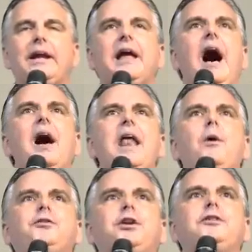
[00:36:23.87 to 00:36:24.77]
God, I
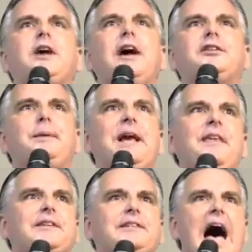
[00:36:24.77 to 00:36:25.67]
want you to touch me, and
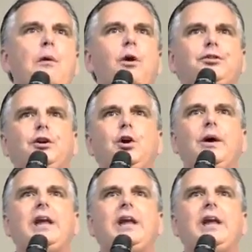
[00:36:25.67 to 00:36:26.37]
this is how I want you to do it.